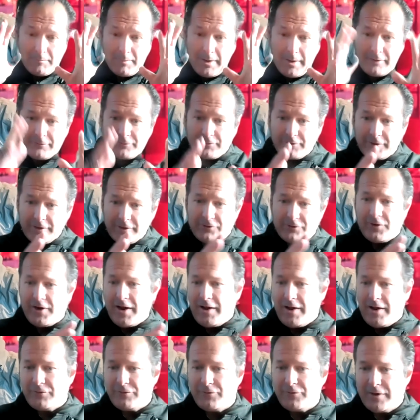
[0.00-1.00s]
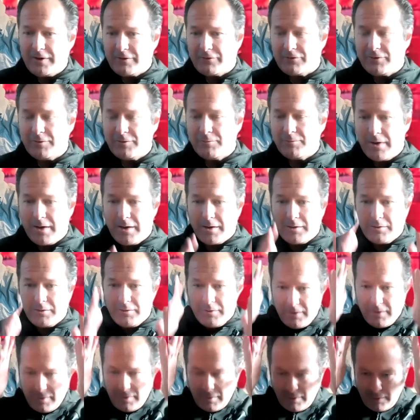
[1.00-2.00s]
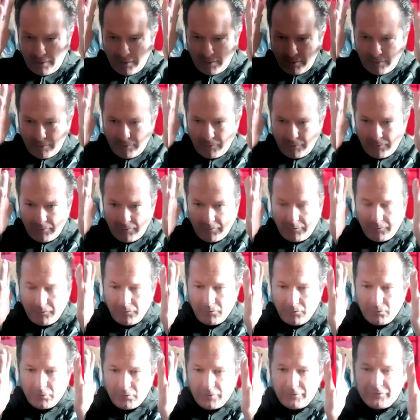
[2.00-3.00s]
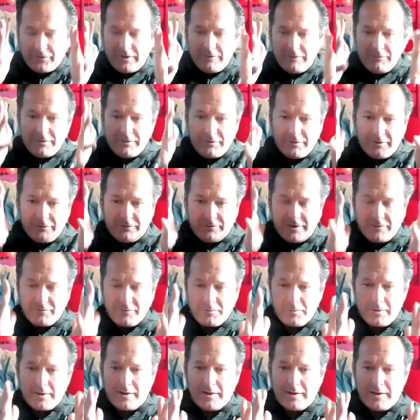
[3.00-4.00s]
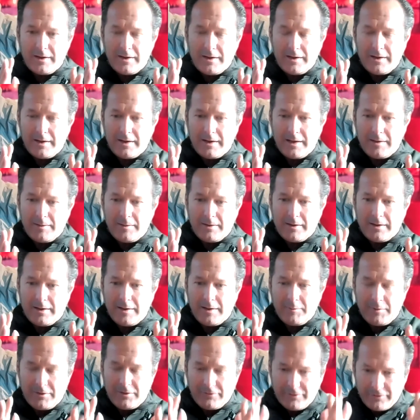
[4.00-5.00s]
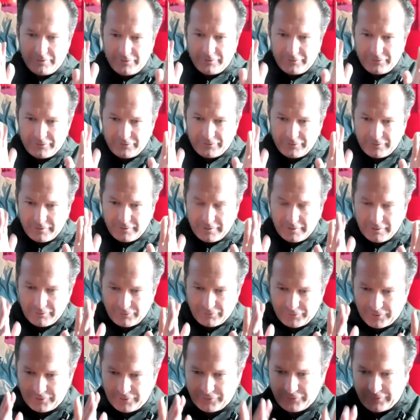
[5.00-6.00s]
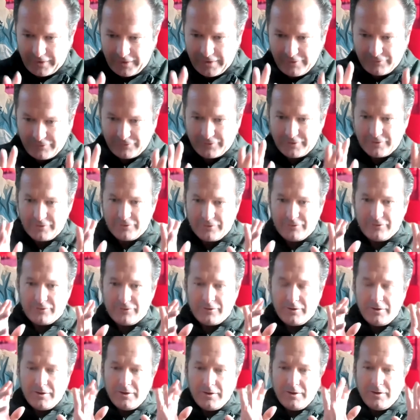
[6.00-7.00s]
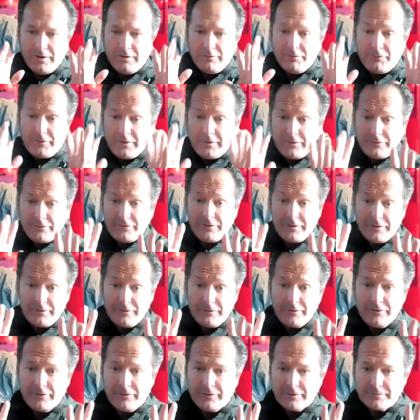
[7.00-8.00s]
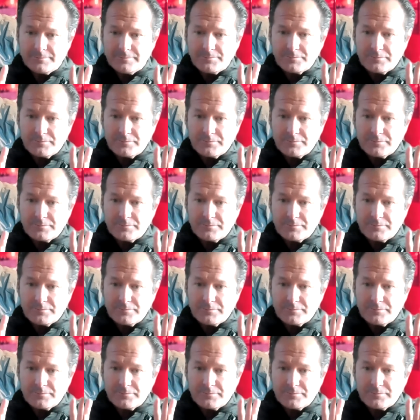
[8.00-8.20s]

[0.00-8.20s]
basically transfixed in bed, receiving these Im images, sensations, visions,